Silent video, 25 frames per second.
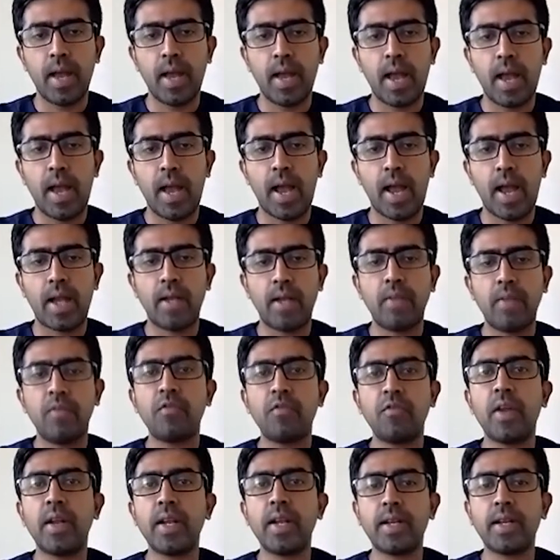And
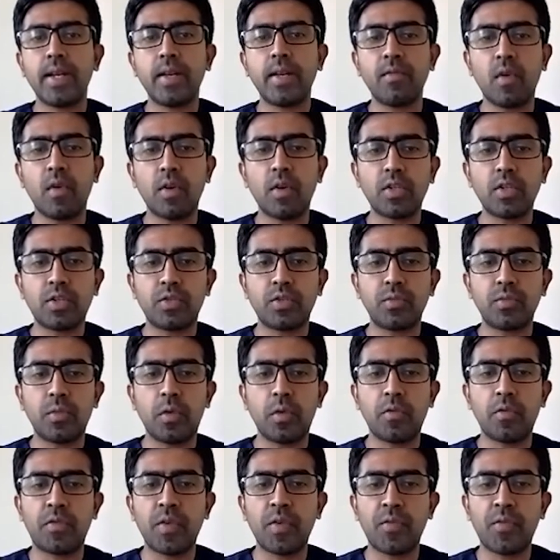when it involves
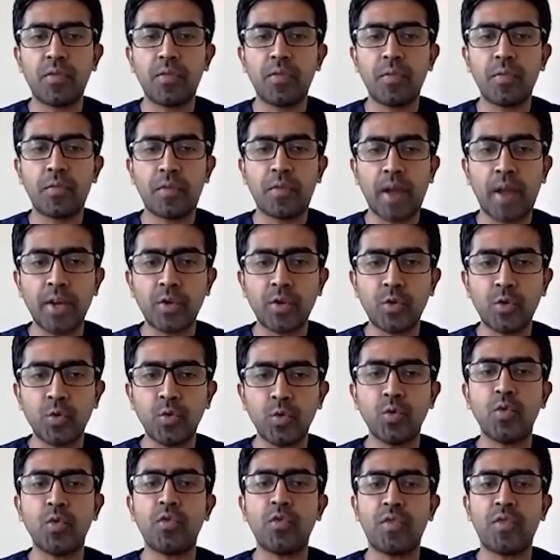5
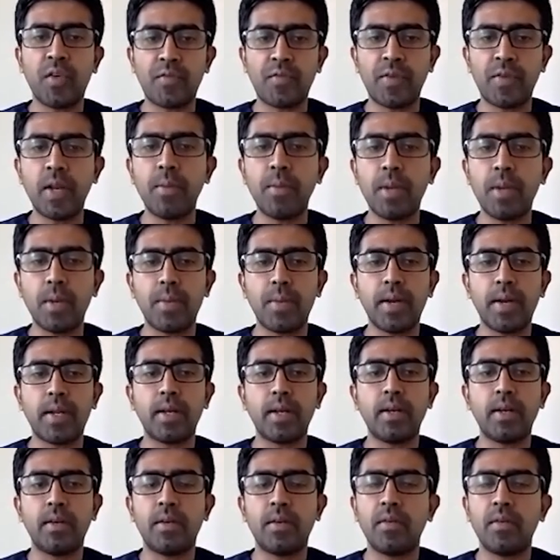to 15
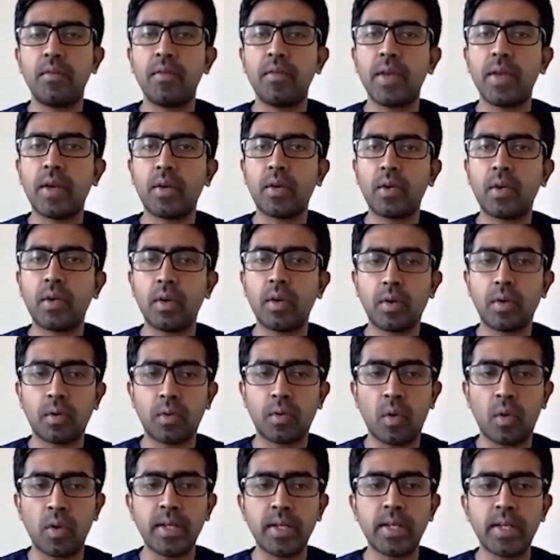millimeter, we
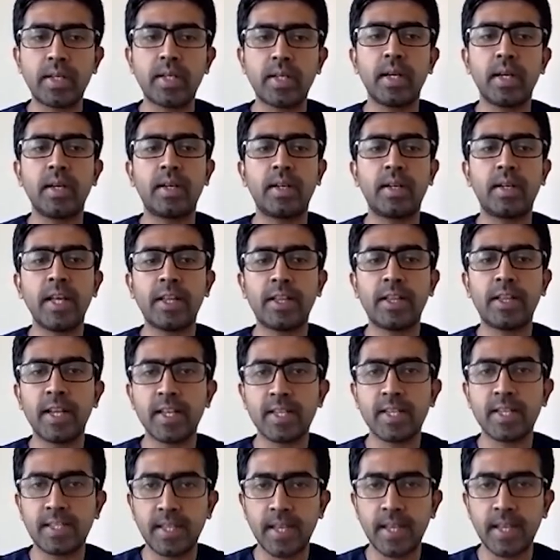call it
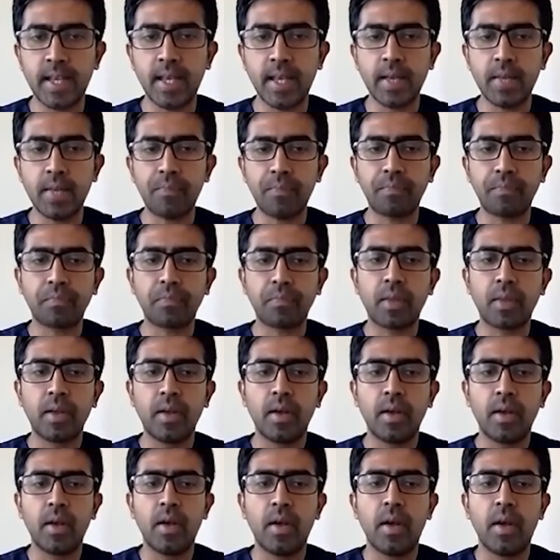T3C.
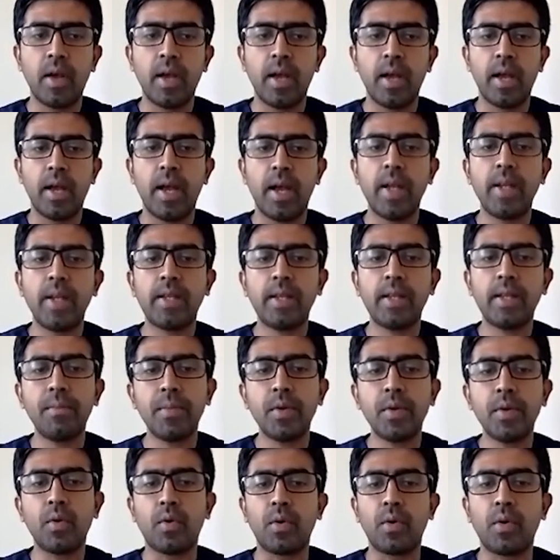Anything
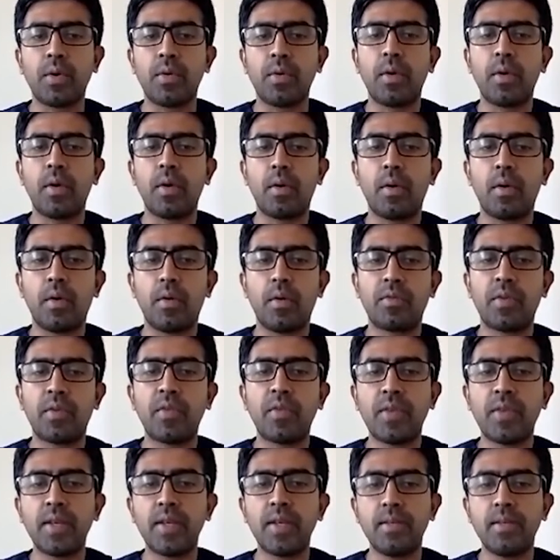beyond
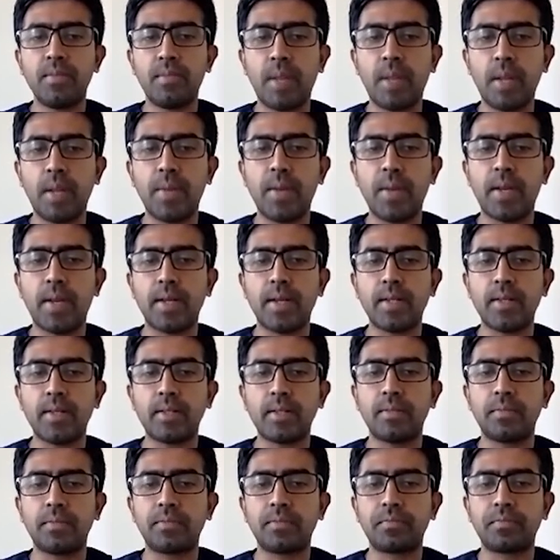15
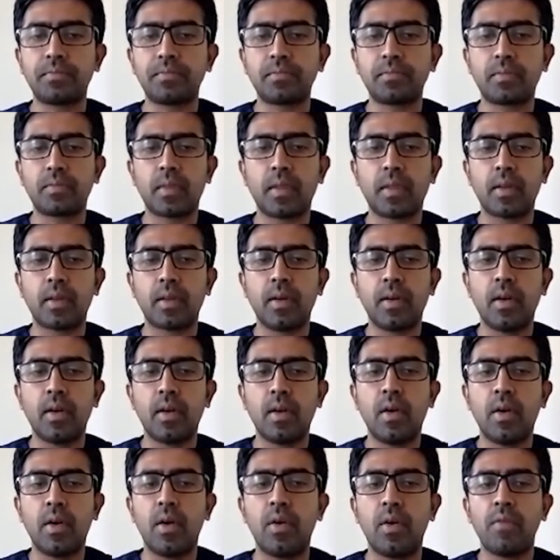millimeters,
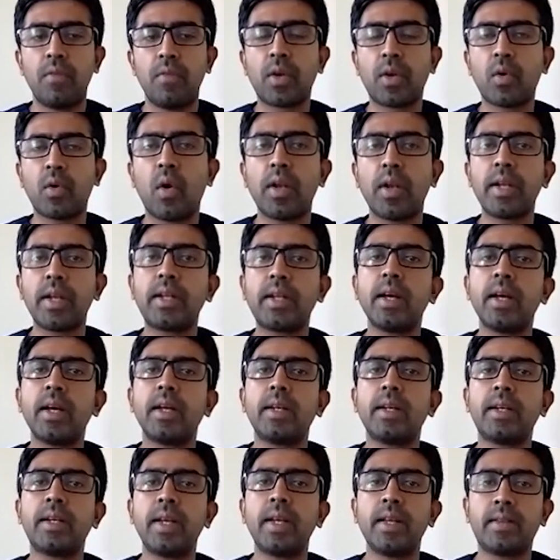we call
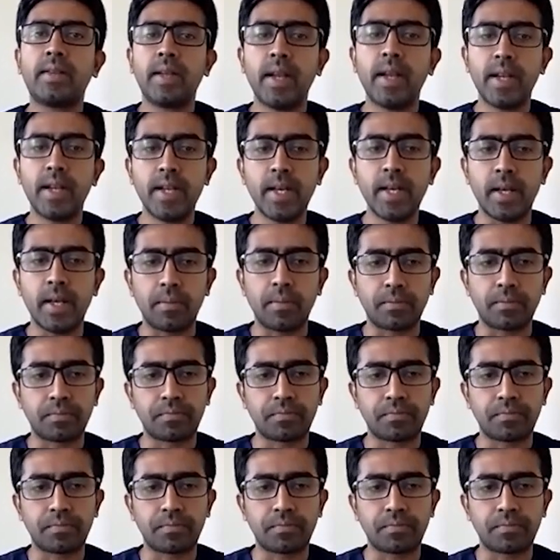it T3D.